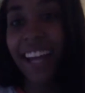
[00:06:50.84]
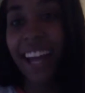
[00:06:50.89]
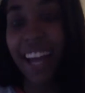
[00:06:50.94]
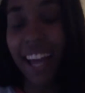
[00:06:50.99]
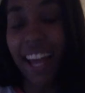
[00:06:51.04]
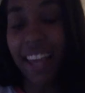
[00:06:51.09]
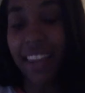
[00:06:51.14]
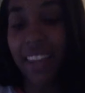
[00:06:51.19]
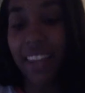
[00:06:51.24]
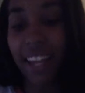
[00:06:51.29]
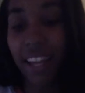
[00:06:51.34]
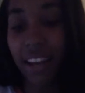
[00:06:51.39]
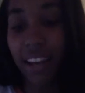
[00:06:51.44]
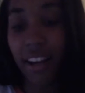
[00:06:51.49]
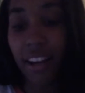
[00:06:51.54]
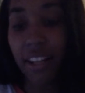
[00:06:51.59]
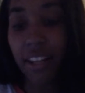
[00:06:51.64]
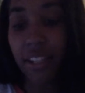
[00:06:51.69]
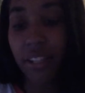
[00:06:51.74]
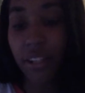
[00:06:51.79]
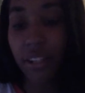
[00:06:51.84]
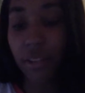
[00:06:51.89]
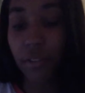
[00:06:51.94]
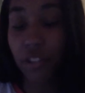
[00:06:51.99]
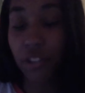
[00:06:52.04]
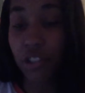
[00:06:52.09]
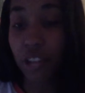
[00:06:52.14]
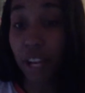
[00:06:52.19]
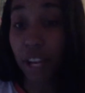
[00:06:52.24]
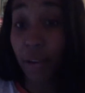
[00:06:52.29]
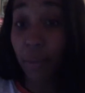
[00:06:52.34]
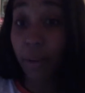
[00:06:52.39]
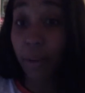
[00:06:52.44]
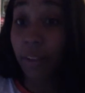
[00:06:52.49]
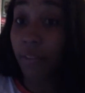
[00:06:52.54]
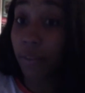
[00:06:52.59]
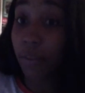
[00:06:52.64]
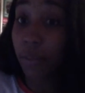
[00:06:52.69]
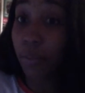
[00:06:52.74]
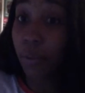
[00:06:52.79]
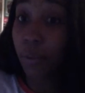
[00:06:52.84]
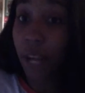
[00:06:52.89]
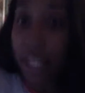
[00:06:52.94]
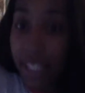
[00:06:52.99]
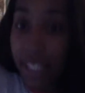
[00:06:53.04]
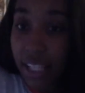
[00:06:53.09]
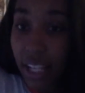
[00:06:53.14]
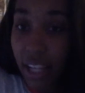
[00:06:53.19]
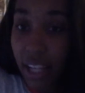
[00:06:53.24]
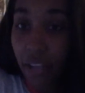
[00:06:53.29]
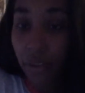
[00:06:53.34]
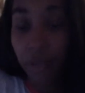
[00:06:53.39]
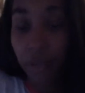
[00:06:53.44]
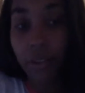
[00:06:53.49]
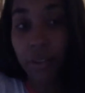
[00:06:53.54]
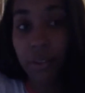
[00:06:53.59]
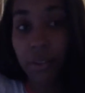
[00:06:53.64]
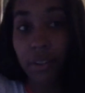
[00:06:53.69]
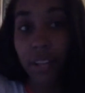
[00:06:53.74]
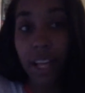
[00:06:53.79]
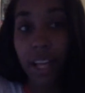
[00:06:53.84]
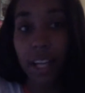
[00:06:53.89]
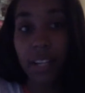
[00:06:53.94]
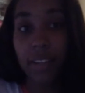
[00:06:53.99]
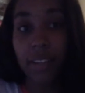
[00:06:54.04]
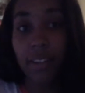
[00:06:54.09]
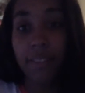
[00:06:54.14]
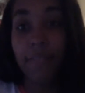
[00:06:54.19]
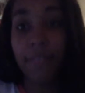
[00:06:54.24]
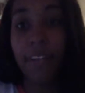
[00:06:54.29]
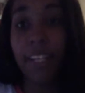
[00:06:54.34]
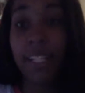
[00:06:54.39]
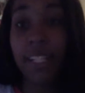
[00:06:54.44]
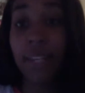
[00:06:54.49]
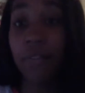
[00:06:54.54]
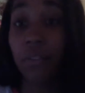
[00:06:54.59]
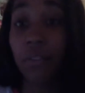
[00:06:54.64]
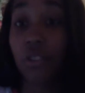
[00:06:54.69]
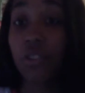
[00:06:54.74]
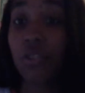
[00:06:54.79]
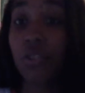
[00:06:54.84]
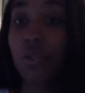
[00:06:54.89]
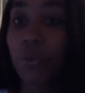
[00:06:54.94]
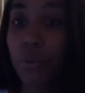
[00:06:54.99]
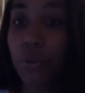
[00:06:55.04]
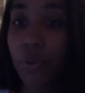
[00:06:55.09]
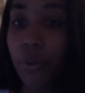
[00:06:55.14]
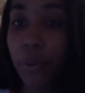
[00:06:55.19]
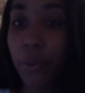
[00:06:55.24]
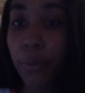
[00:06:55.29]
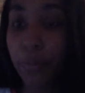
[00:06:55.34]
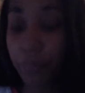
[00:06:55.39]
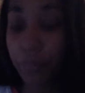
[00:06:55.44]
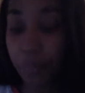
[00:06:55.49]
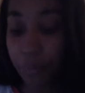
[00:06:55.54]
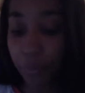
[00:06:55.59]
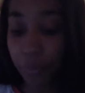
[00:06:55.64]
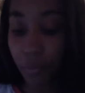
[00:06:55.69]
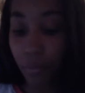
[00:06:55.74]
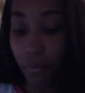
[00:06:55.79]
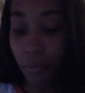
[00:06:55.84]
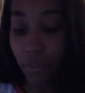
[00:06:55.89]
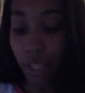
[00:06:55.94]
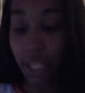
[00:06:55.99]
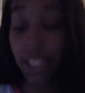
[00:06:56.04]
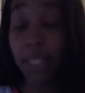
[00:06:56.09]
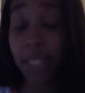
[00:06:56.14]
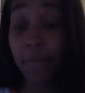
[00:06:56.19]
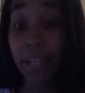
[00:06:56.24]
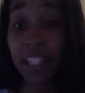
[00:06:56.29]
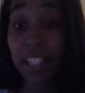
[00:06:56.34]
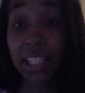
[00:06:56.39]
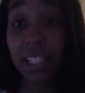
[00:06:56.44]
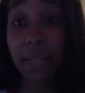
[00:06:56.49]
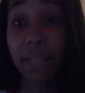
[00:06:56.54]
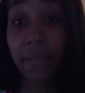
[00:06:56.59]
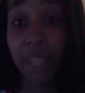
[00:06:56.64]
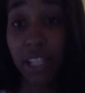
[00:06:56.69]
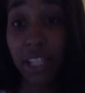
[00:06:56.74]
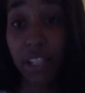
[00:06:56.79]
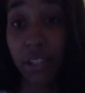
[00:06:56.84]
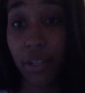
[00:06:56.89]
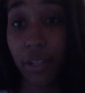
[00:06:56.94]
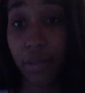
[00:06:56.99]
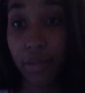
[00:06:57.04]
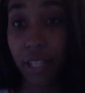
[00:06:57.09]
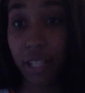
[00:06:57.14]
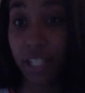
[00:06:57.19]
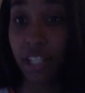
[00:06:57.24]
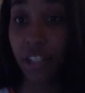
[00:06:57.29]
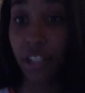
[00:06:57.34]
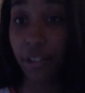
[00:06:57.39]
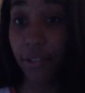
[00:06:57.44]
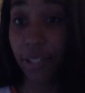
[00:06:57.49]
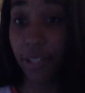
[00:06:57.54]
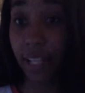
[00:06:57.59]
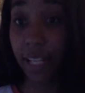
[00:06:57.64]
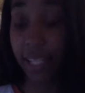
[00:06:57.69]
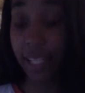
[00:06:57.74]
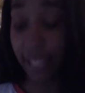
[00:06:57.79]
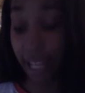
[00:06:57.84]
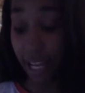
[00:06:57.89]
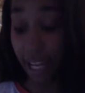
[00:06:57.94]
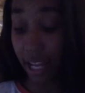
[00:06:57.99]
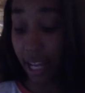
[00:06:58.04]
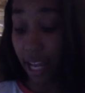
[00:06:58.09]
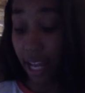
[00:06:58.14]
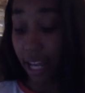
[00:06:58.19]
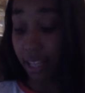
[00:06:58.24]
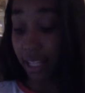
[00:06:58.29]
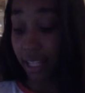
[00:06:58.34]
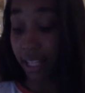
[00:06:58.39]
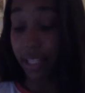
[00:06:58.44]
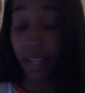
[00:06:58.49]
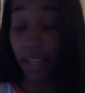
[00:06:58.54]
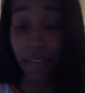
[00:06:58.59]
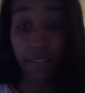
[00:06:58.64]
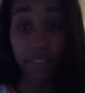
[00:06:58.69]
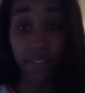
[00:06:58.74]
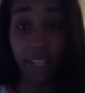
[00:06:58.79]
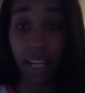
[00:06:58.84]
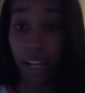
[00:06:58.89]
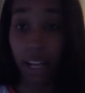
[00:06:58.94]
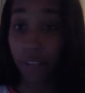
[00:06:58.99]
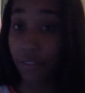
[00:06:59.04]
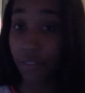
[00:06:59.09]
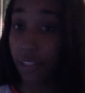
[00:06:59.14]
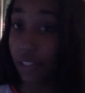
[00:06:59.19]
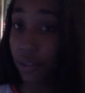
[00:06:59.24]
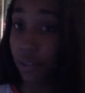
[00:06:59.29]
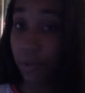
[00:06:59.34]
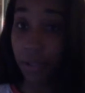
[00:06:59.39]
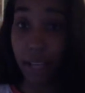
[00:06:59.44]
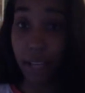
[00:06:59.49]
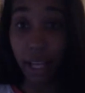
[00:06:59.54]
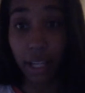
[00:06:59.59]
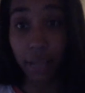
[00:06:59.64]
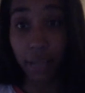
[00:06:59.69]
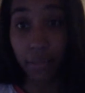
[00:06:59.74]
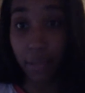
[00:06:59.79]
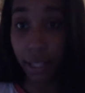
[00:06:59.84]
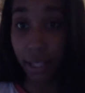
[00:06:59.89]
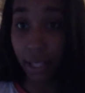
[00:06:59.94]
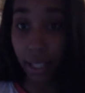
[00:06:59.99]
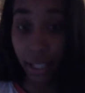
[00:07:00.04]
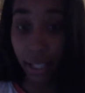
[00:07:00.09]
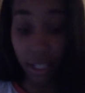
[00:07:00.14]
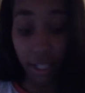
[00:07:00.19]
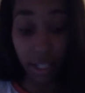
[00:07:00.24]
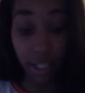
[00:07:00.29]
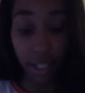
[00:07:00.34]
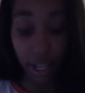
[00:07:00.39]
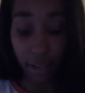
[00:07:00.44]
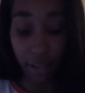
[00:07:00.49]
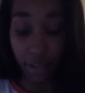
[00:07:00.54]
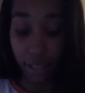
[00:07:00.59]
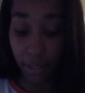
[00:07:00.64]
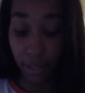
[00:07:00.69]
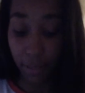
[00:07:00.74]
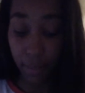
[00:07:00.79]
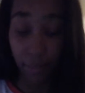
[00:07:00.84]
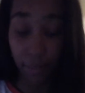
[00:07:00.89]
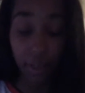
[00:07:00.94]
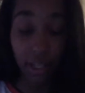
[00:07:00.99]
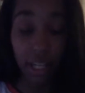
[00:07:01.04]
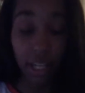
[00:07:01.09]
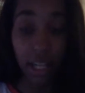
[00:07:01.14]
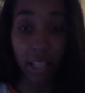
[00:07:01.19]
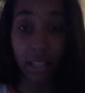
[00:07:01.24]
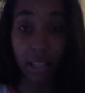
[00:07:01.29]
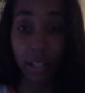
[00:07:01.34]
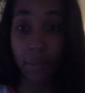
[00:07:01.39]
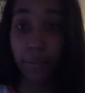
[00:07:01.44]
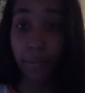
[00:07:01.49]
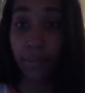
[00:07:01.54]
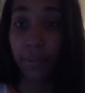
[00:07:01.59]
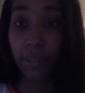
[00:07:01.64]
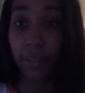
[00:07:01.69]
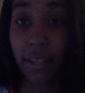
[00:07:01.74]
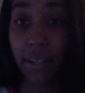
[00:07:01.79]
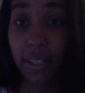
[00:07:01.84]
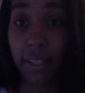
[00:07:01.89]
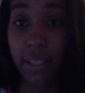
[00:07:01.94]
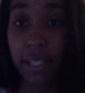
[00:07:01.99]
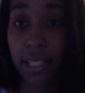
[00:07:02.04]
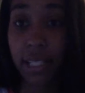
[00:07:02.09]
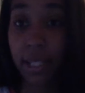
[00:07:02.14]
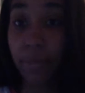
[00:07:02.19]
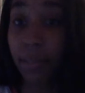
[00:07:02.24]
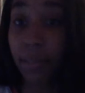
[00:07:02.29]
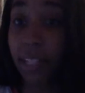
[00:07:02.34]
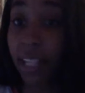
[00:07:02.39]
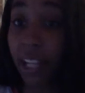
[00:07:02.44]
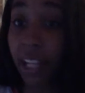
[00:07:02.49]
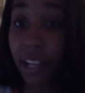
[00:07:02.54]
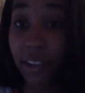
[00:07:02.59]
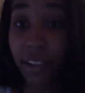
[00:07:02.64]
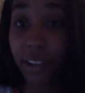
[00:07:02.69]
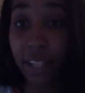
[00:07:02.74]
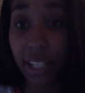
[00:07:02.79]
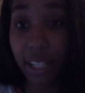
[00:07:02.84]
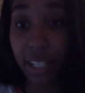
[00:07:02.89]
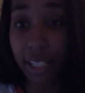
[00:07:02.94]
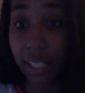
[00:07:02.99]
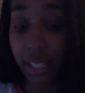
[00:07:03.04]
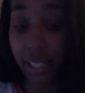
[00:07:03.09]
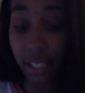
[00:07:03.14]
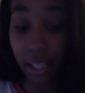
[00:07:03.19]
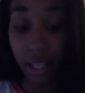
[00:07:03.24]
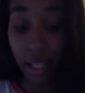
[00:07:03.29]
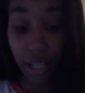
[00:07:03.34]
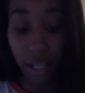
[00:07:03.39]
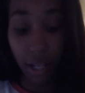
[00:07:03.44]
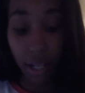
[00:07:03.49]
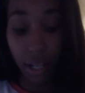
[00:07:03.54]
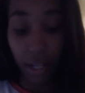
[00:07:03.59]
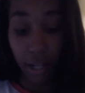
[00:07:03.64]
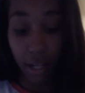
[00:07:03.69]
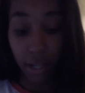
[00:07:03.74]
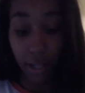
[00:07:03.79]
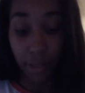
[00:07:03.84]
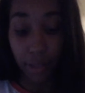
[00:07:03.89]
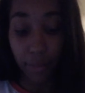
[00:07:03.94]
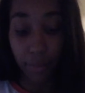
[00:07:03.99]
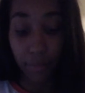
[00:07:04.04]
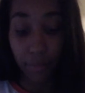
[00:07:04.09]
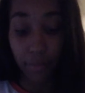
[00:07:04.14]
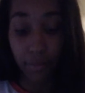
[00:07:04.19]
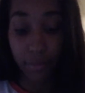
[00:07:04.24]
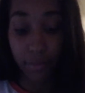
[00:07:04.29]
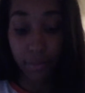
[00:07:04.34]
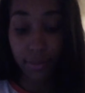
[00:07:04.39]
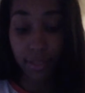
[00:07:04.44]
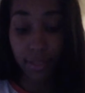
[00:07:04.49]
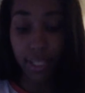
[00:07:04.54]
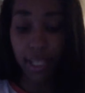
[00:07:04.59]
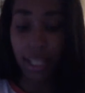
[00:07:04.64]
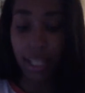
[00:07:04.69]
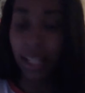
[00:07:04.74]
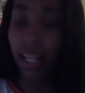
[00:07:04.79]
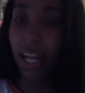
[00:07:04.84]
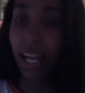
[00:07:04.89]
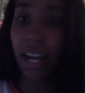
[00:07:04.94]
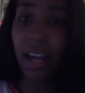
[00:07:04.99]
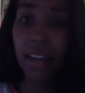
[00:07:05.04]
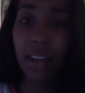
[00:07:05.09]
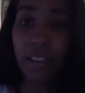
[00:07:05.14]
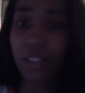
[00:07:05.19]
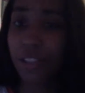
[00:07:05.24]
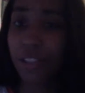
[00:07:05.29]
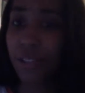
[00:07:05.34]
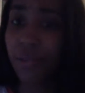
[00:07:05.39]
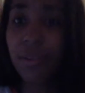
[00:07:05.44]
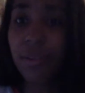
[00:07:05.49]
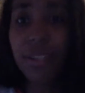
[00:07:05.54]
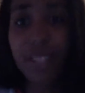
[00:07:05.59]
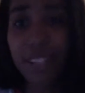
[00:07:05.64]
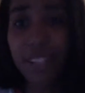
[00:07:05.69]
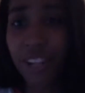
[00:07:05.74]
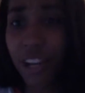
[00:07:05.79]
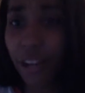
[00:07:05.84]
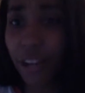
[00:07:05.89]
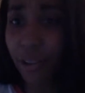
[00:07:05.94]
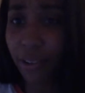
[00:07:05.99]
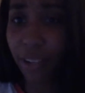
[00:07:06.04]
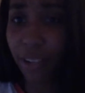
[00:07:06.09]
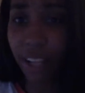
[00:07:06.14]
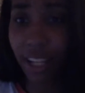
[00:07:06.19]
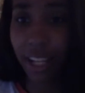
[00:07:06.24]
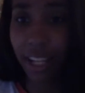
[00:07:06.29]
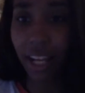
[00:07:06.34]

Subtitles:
and then also, if you're trying to run for president or like the face of your school, especially Mr. and Mrs. UTSA, they definitely have to use likability. They have to get people to like them. Similarities, um, to let other students know, like,